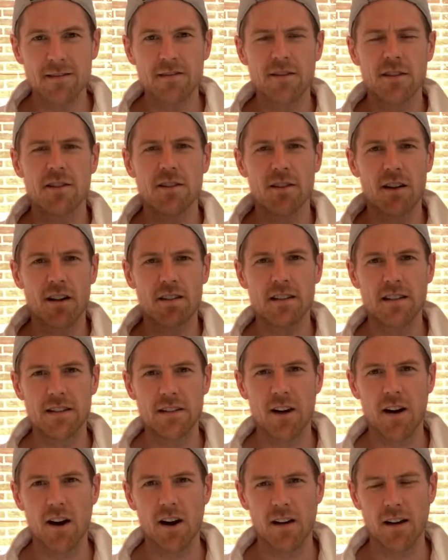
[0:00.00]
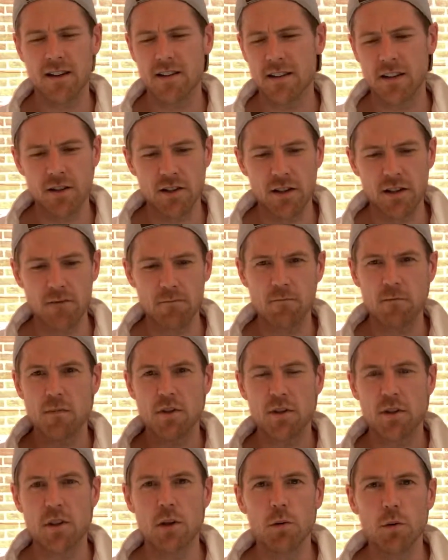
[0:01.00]
Sasatis are essentially
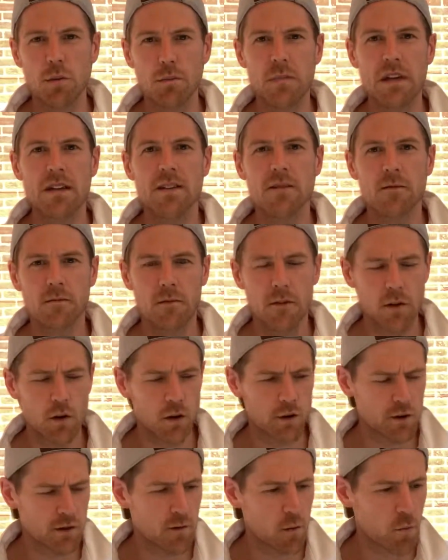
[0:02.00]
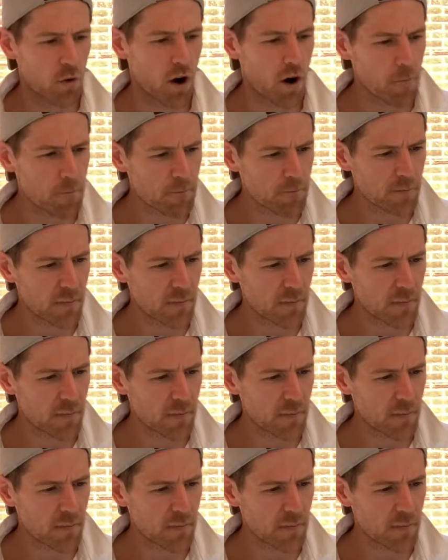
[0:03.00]
skewered meat cooked on the braai.